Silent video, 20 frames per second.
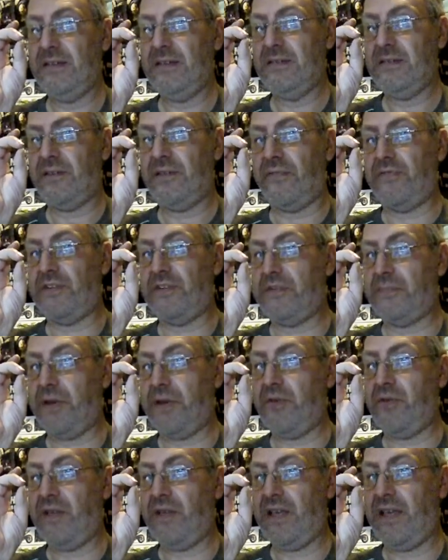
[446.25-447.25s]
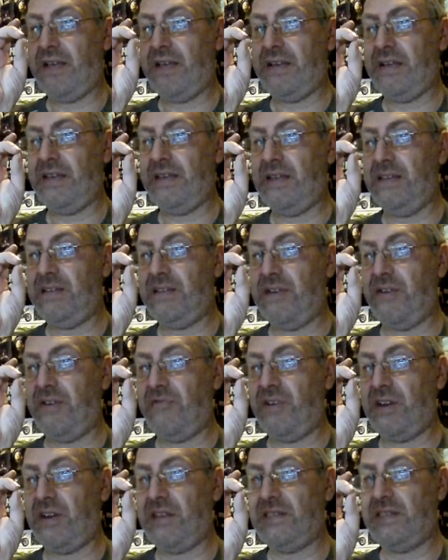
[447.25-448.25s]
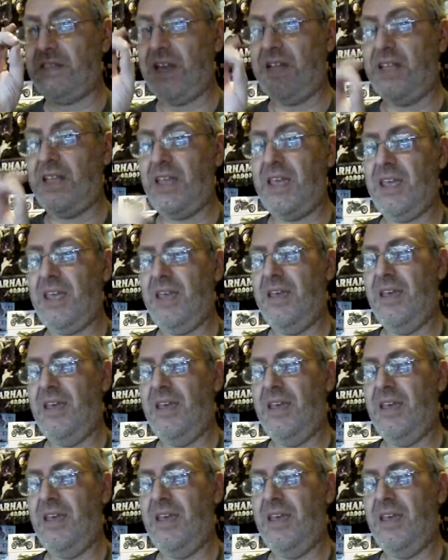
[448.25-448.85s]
surface mount LEDs that are really tiny.